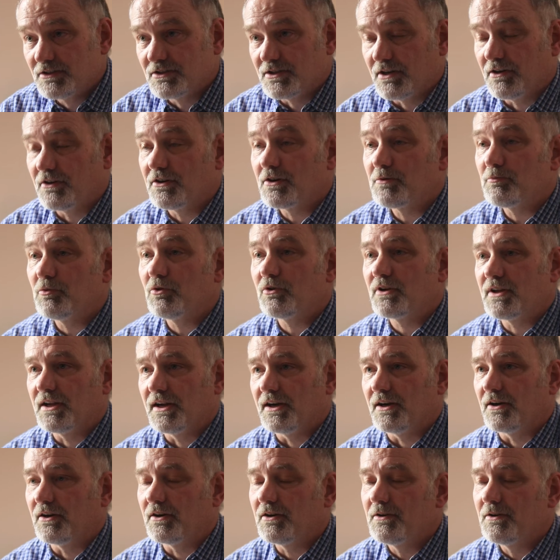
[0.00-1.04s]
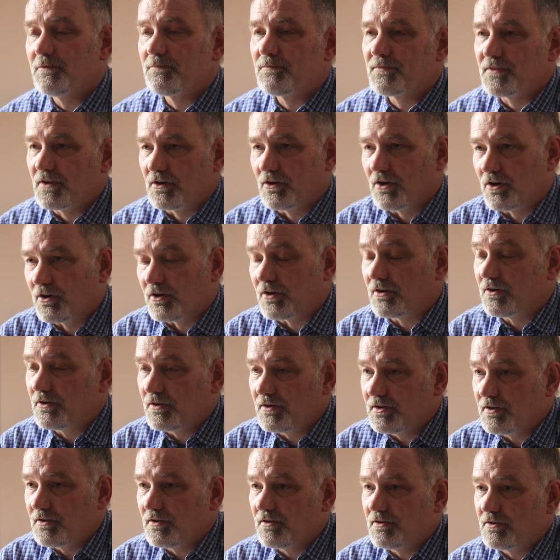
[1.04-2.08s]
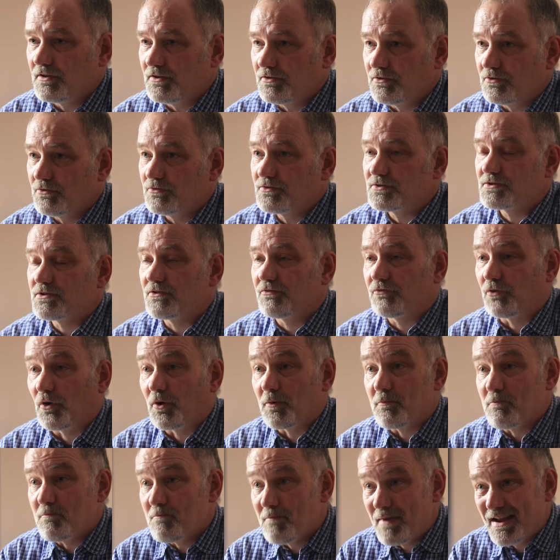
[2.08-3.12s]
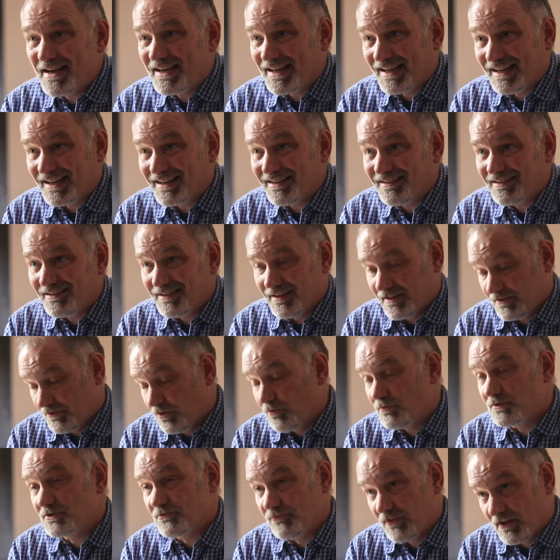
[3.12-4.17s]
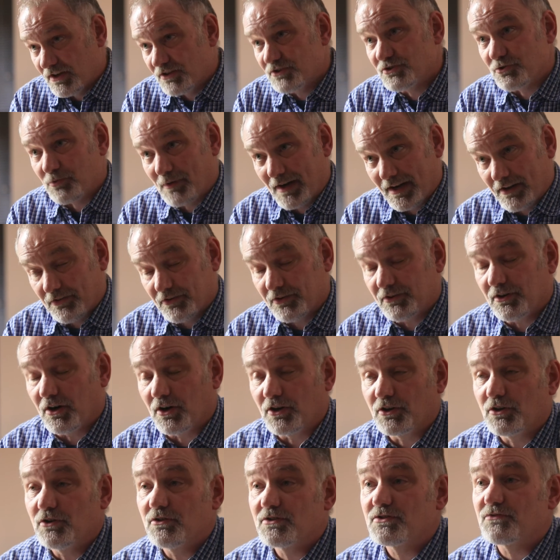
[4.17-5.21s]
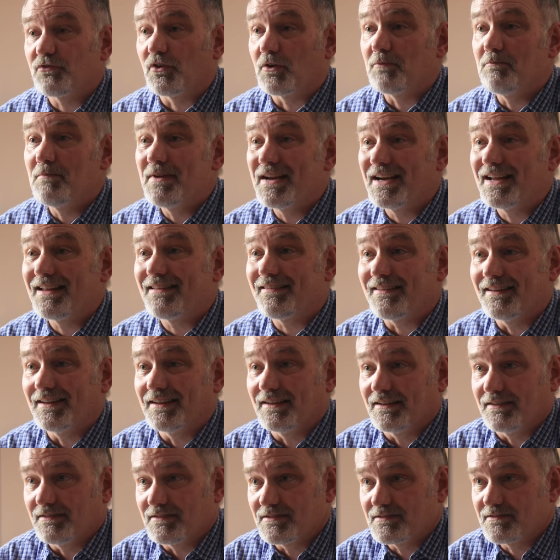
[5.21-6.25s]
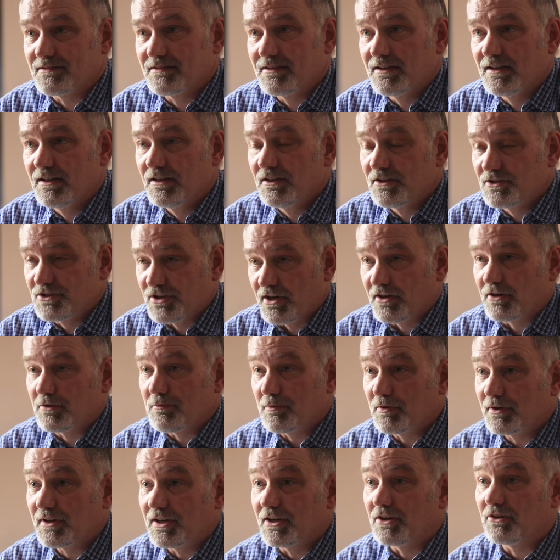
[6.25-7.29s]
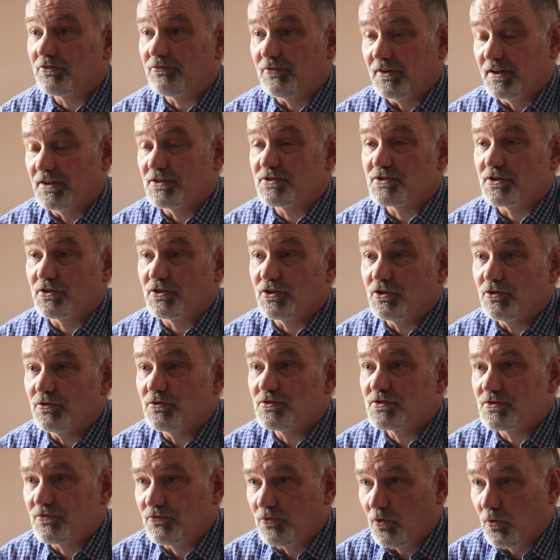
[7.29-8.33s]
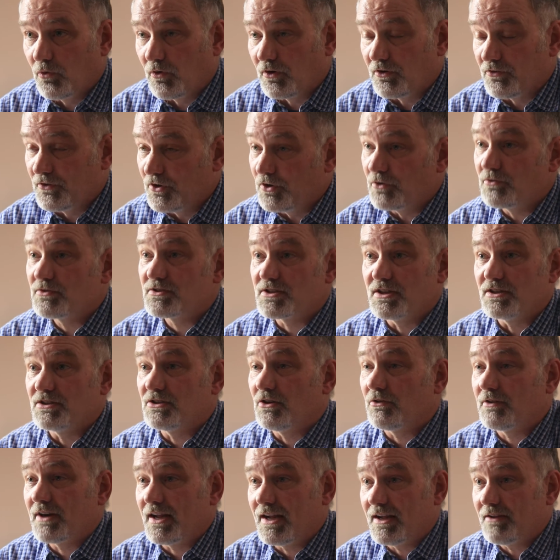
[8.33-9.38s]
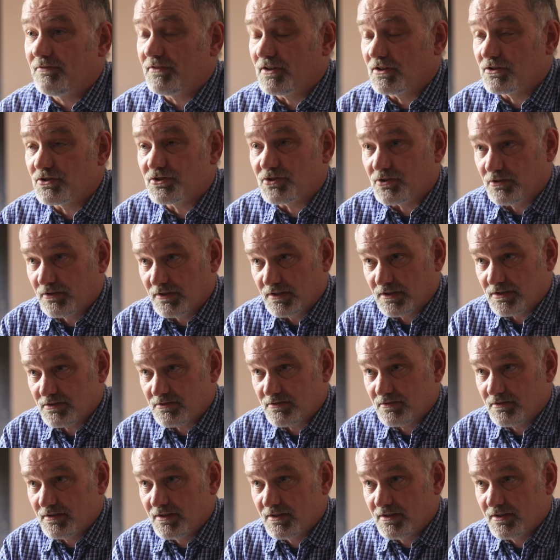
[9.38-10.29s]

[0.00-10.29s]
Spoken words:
Charitable care are used for many, and those funds rather, are used for many things. Charitable care funds are used for those that don't have insurance.